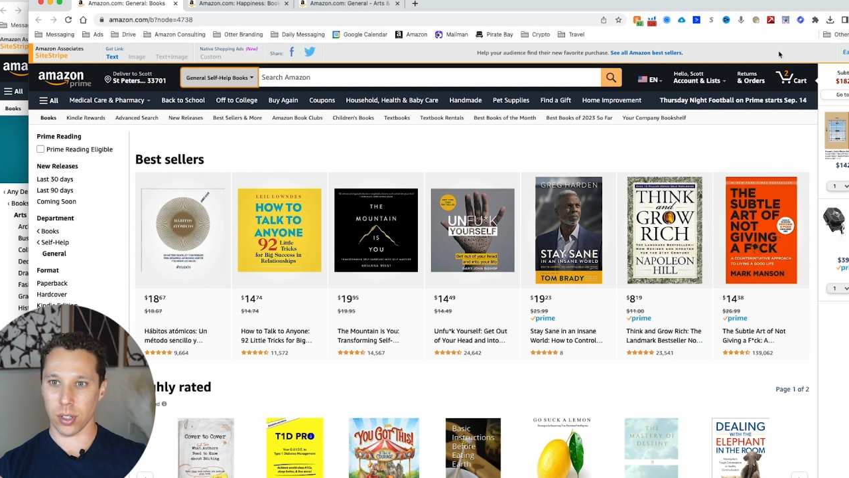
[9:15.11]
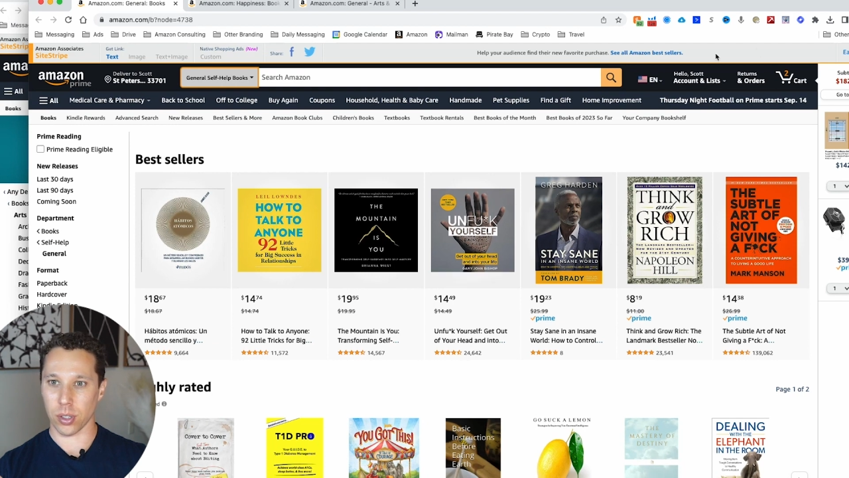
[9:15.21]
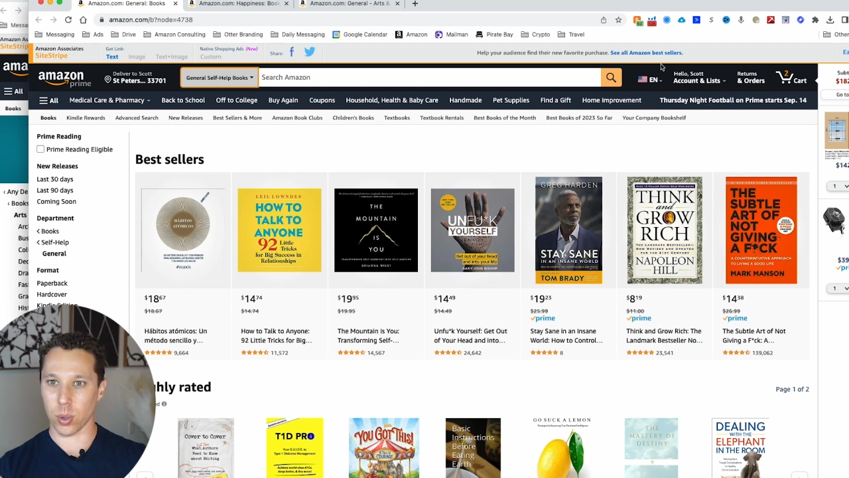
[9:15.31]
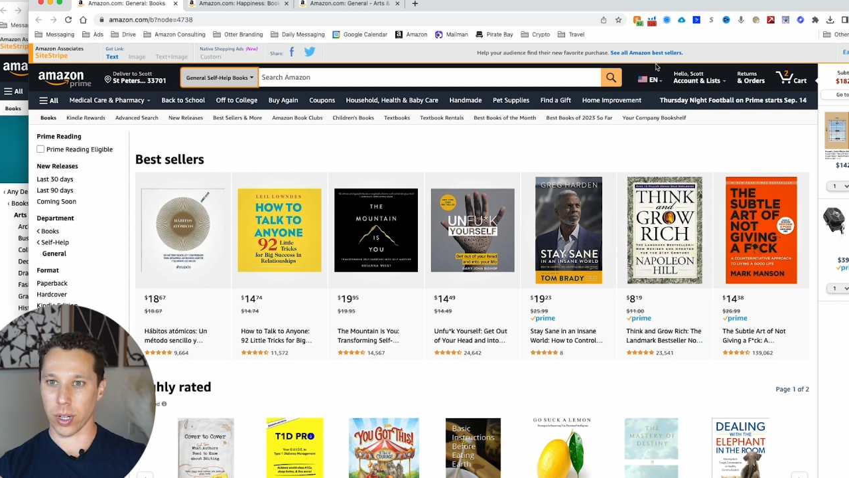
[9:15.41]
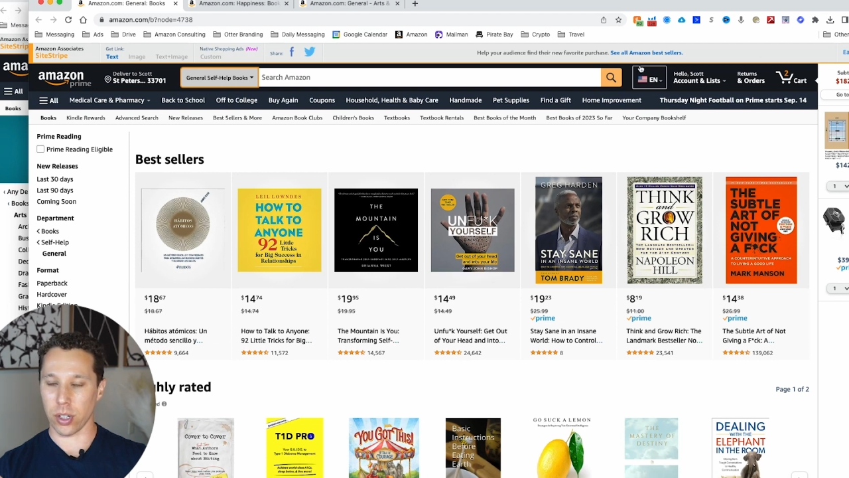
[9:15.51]

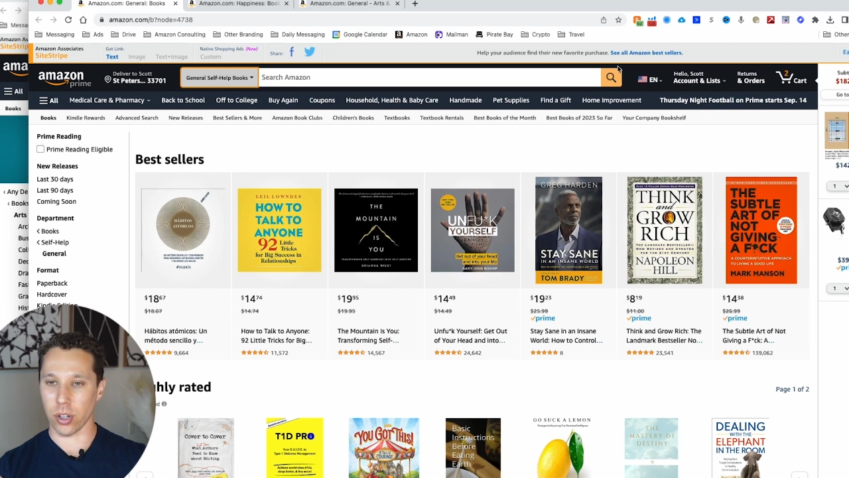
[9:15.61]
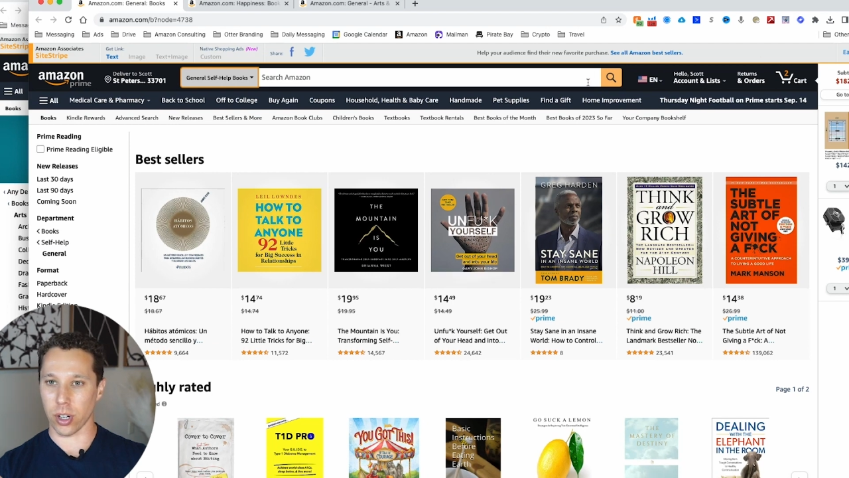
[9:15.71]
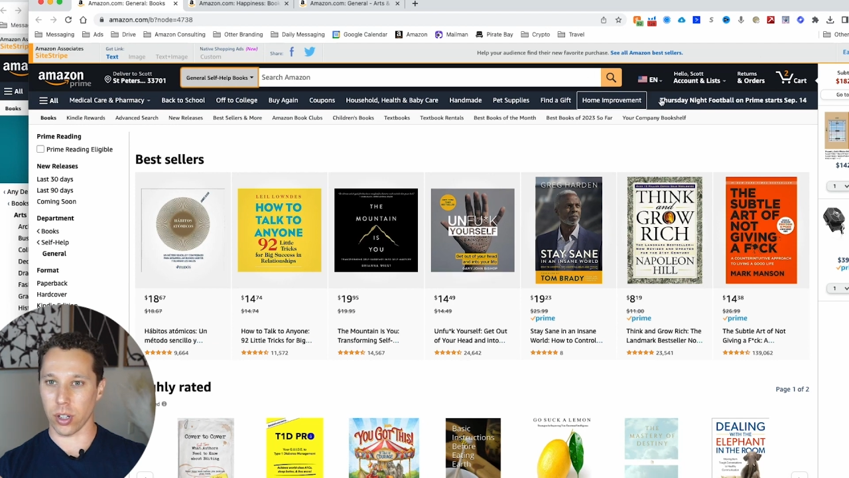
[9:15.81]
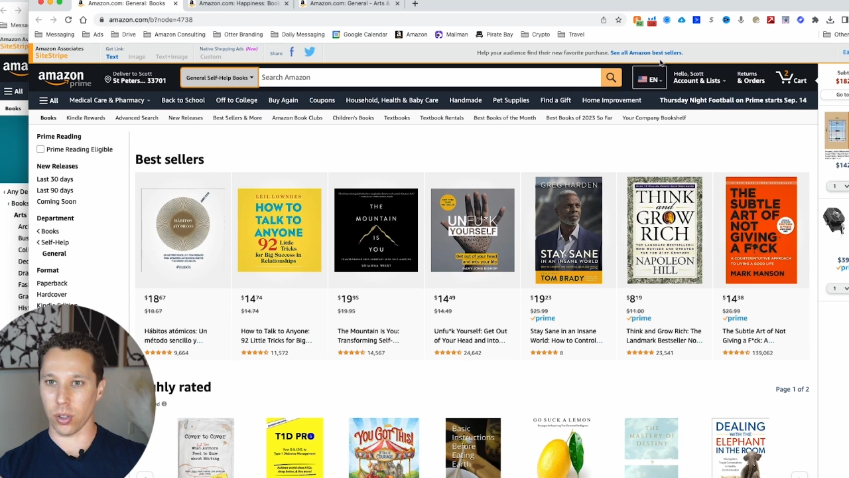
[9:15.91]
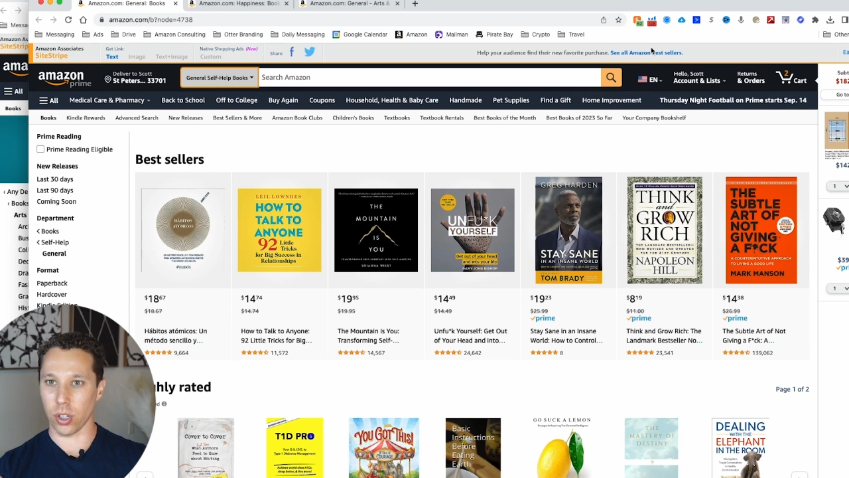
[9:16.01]
So again, you're
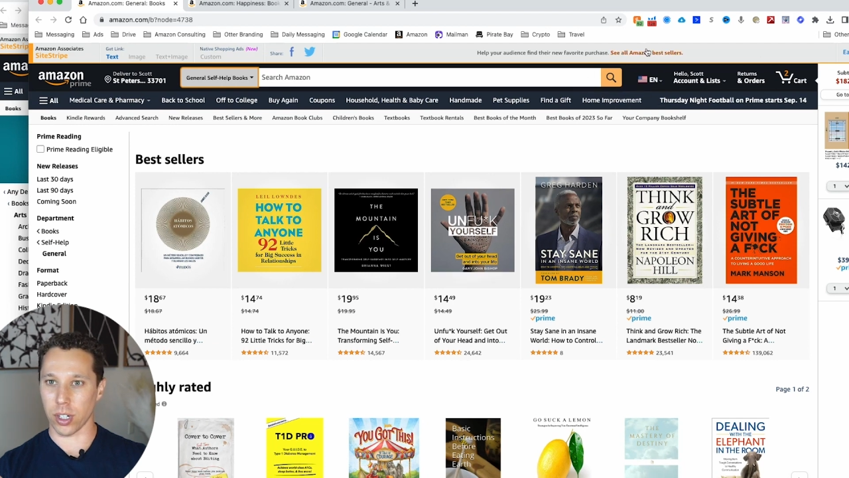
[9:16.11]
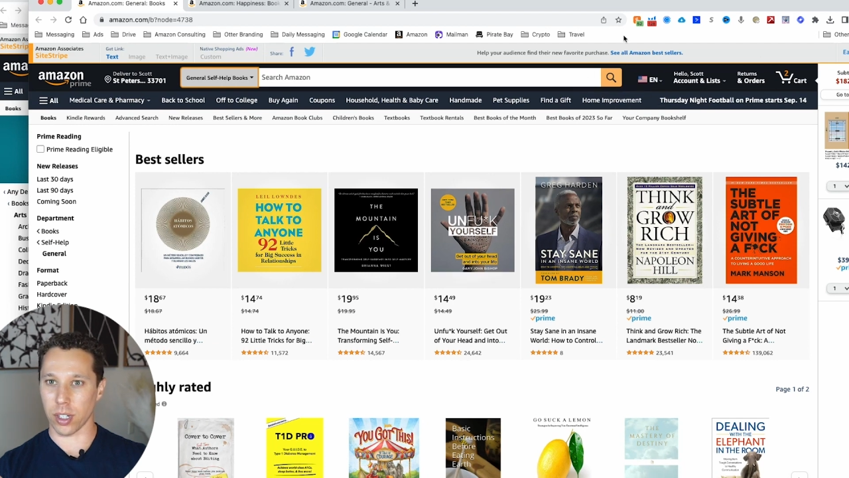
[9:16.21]
gonna look,